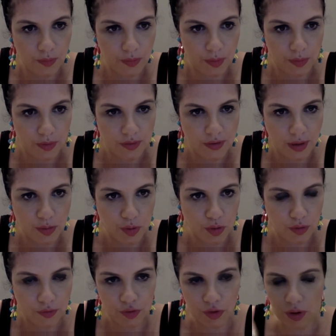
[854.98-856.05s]
the
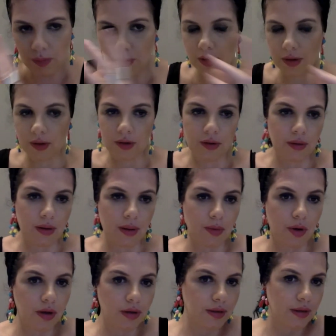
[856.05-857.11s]
perception of Trump in the
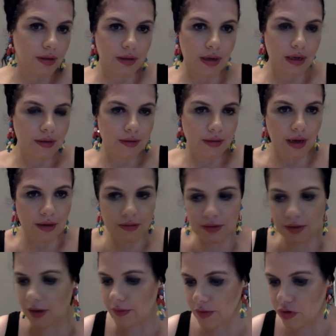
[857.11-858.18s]
among the, I guess,
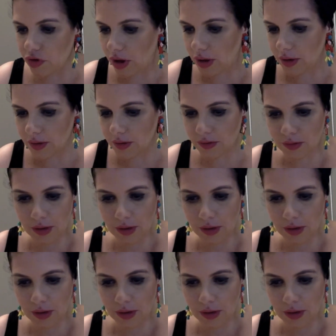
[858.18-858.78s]
the evangelicals?